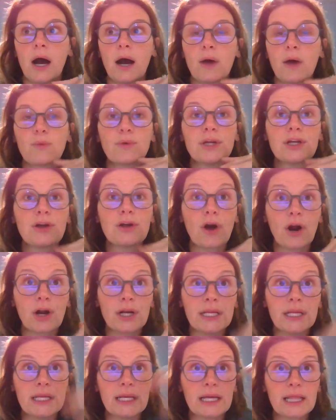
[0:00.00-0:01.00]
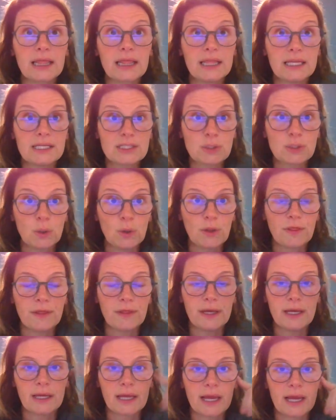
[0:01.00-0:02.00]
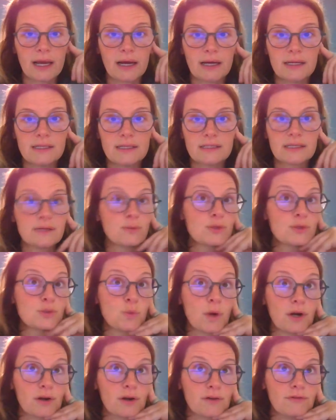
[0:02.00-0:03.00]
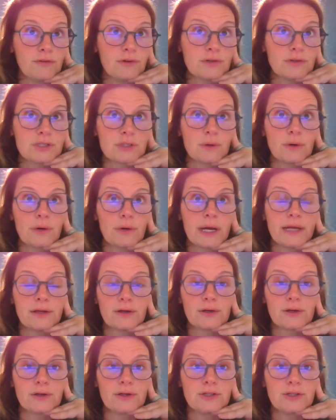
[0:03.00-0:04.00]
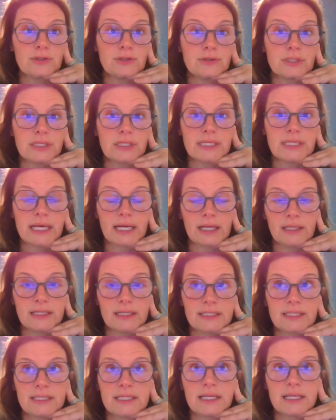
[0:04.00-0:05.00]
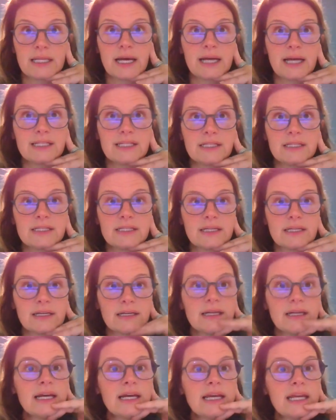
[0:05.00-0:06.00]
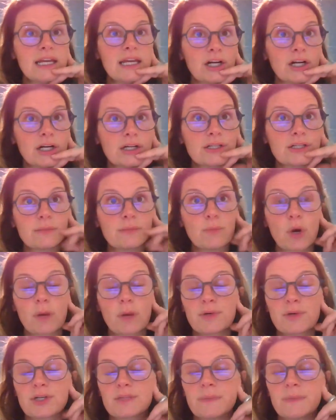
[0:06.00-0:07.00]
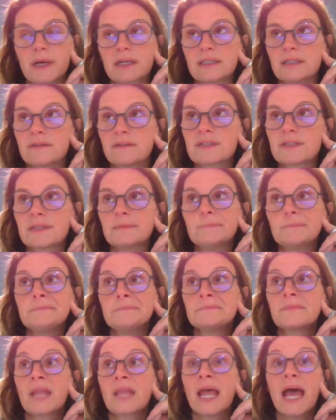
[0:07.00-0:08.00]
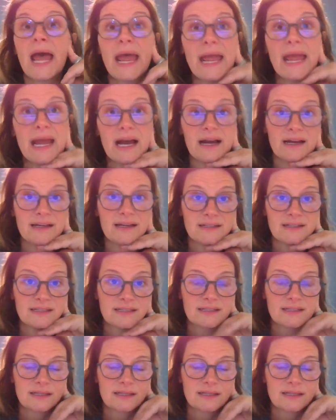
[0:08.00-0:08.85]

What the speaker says: regarding this whole thing, and it was wonderful. So I encourage you to take a listen to that, just to hear some more perspectives. And